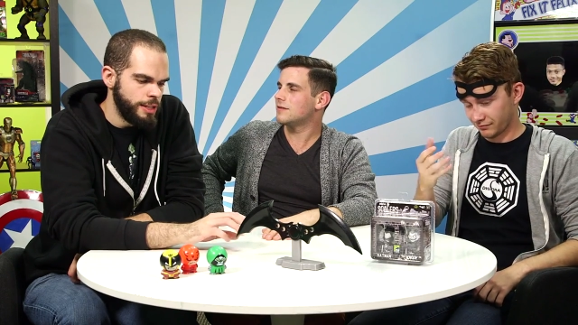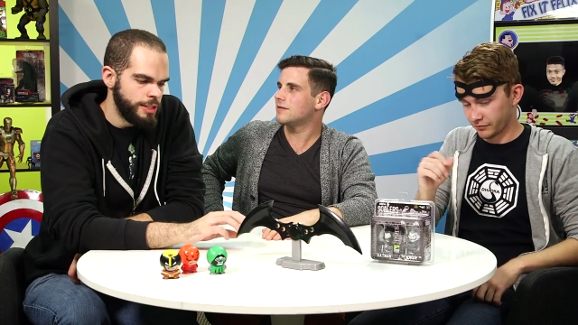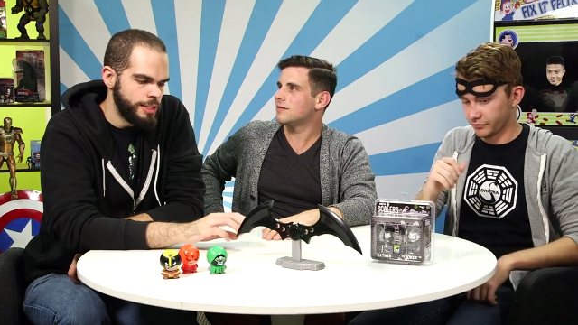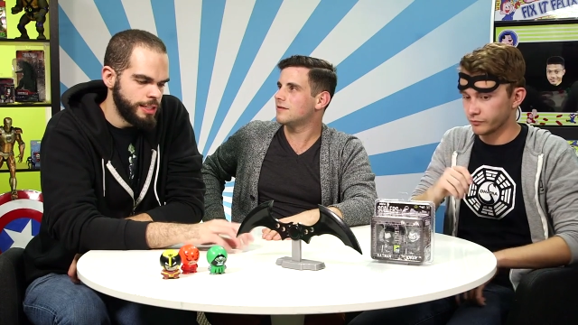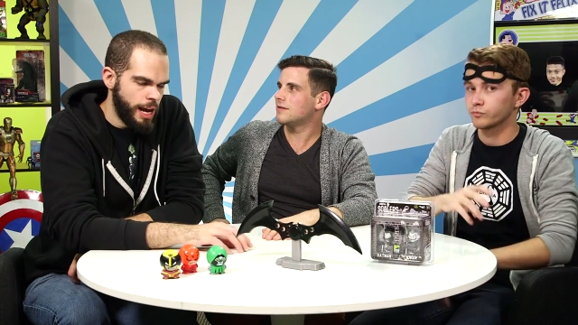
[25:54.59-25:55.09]

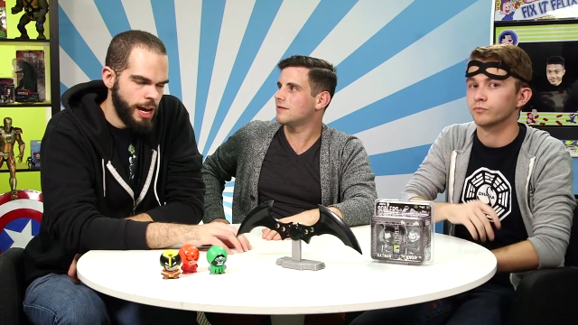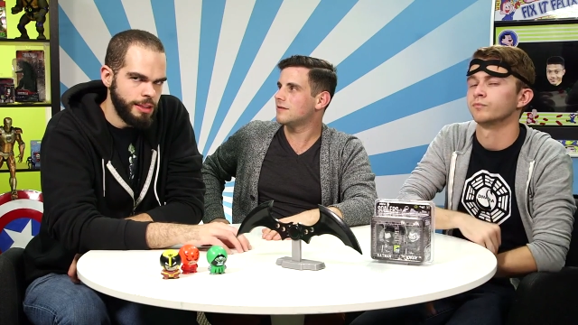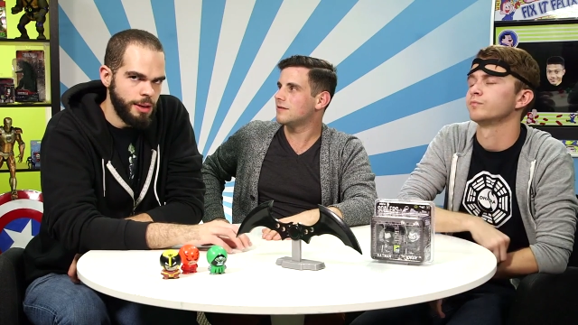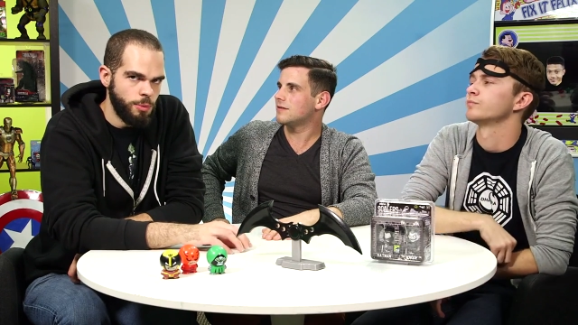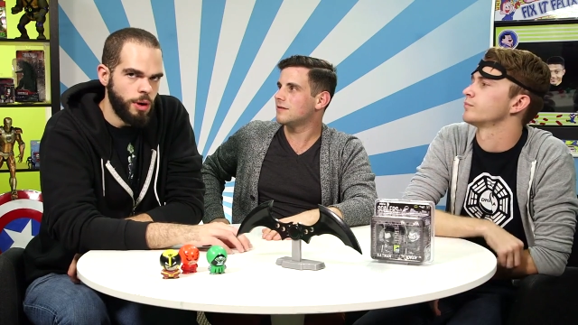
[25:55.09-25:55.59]

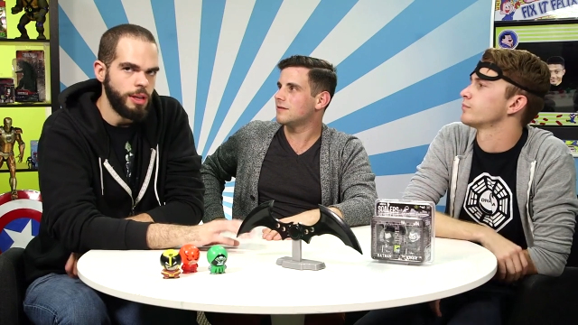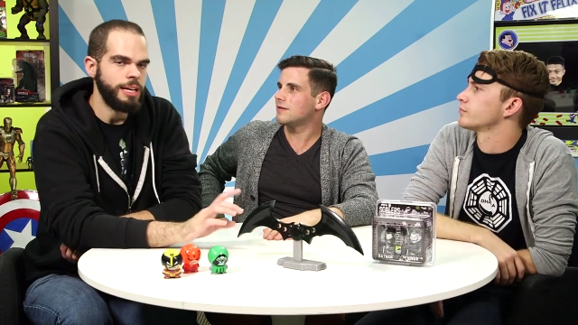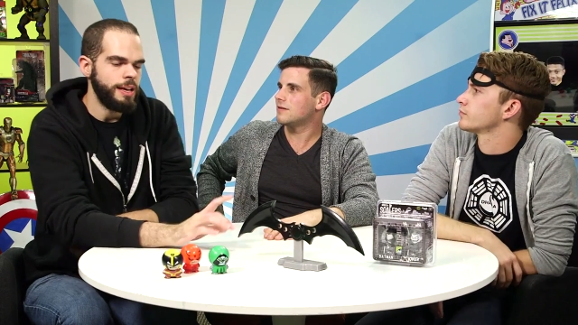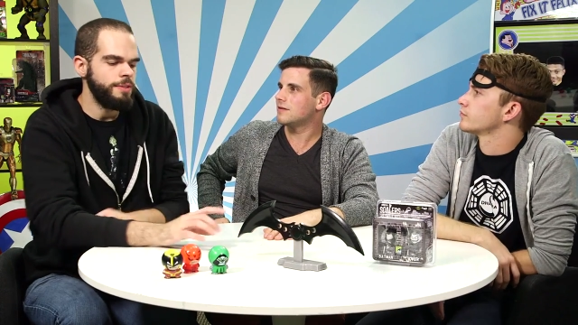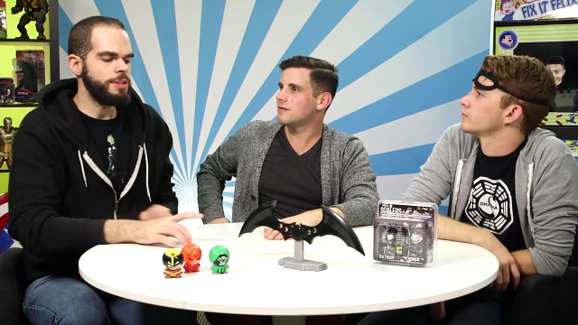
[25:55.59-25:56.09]
Speaker 1: decide they want,
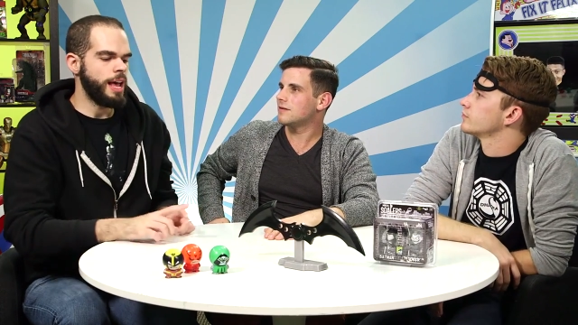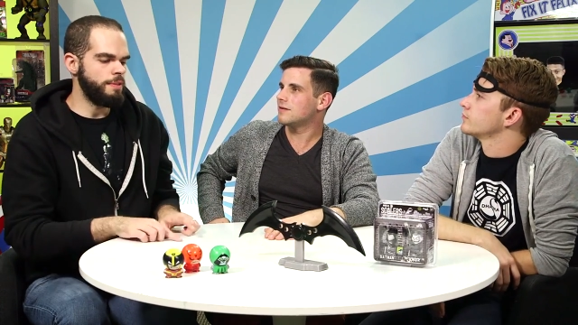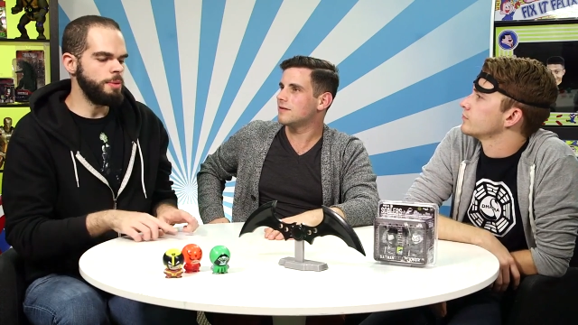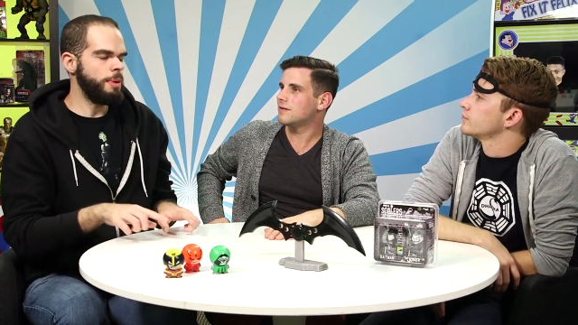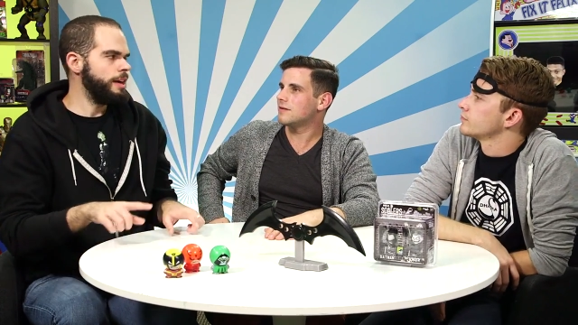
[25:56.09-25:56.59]
it gives
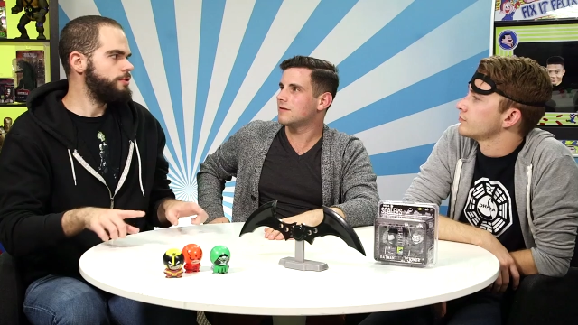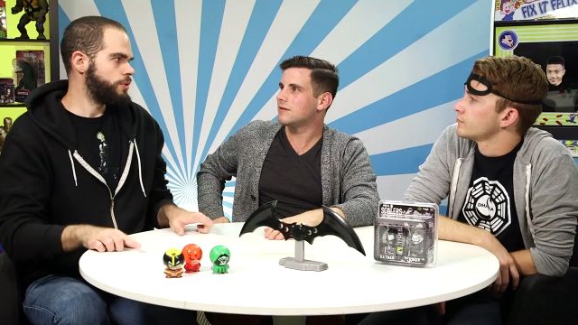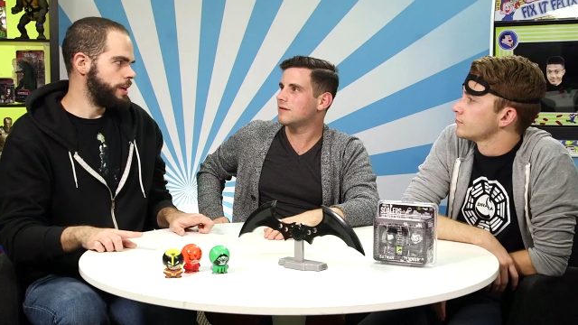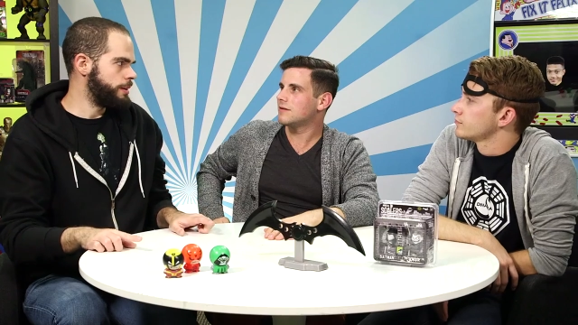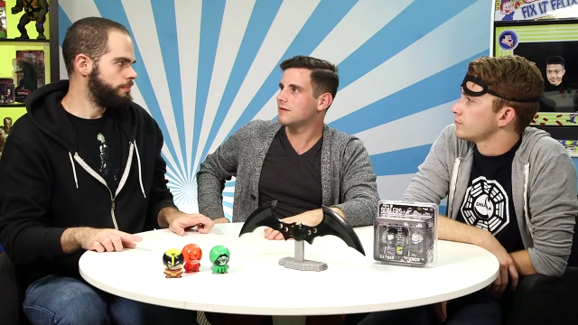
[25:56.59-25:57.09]
everybody
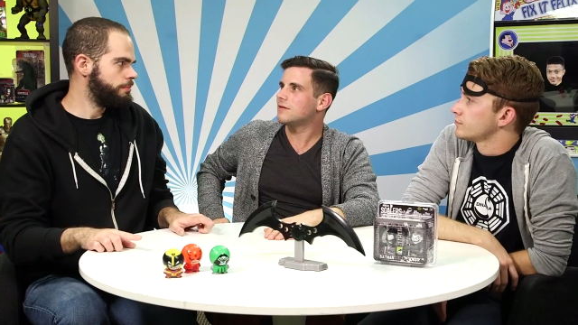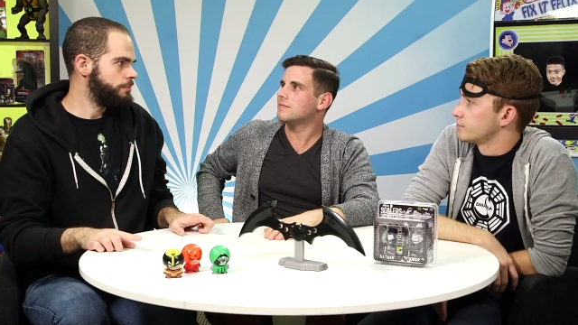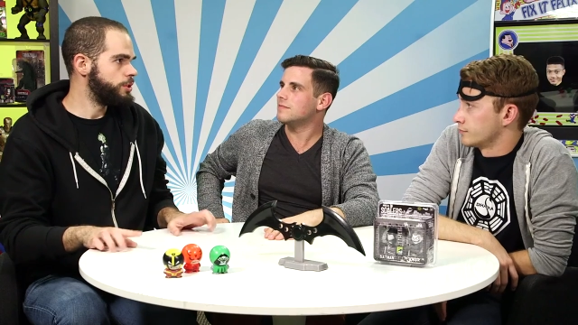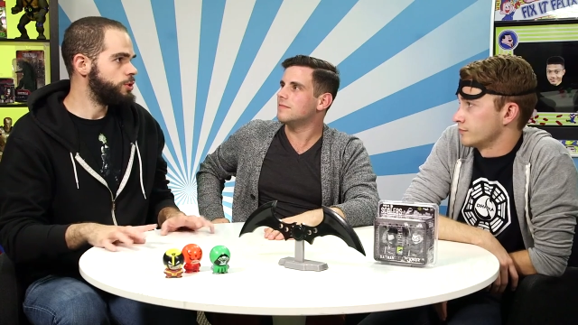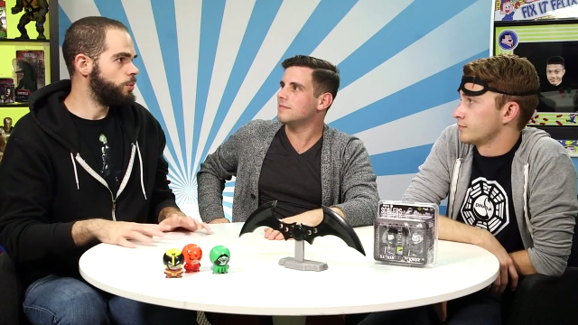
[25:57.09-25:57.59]
freedom
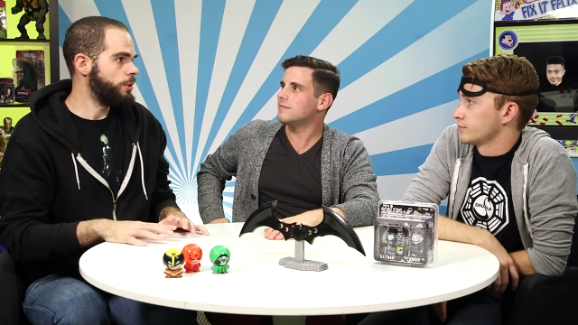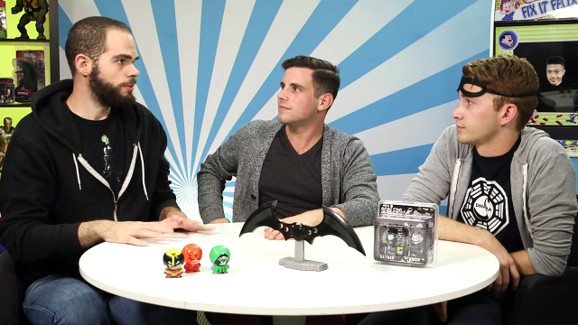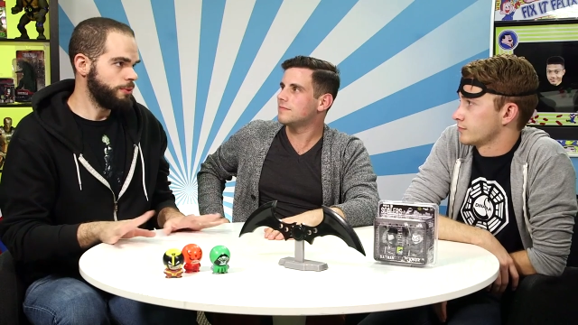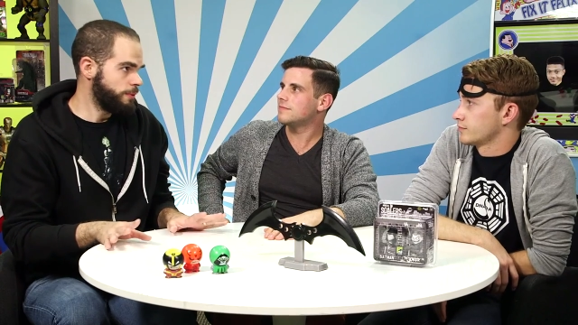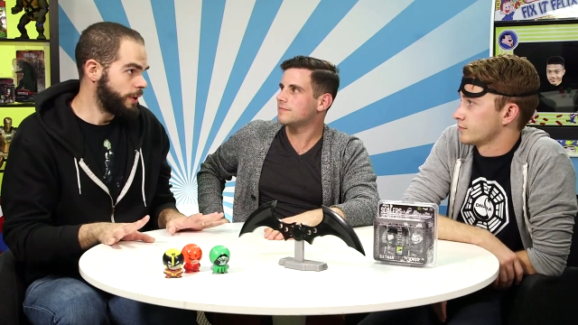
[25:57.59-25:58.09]
to do mm-hmm. what
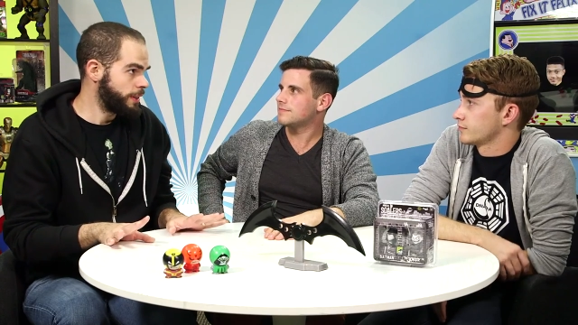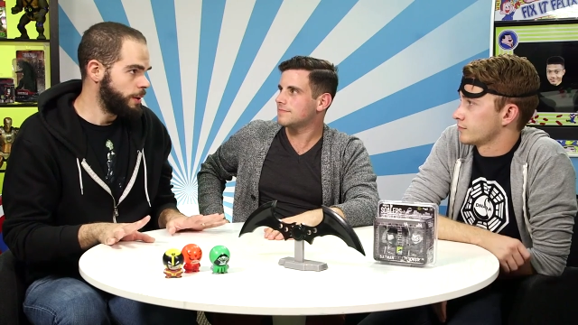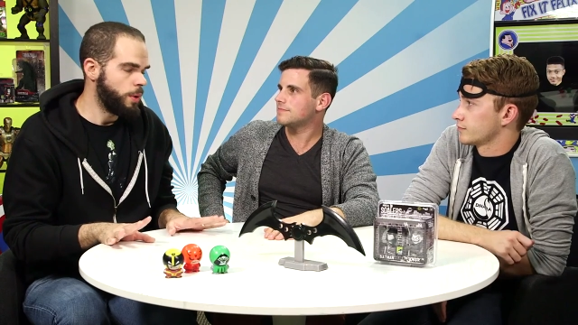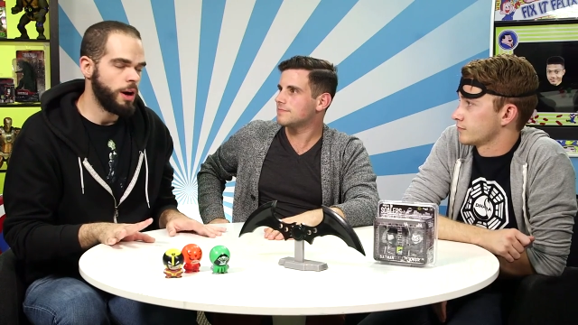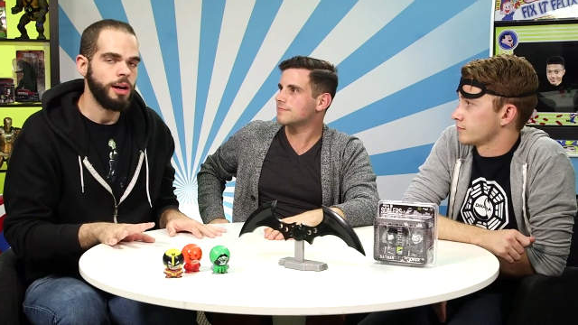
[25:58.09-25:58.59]
the fuck they
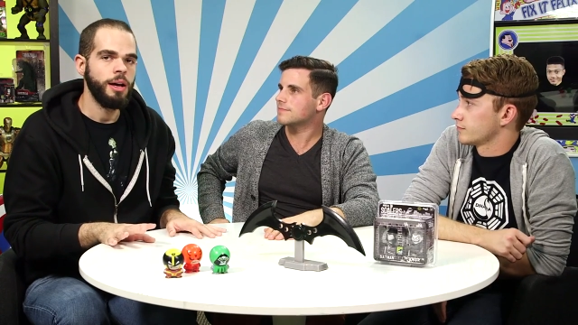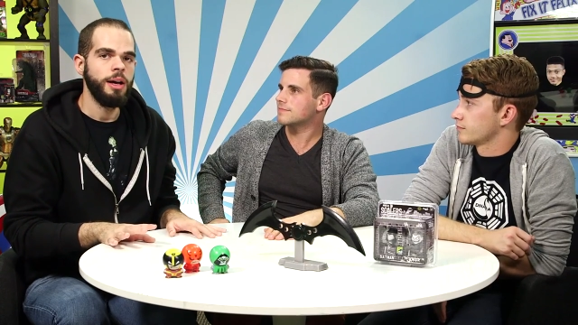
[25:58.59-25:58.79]
want.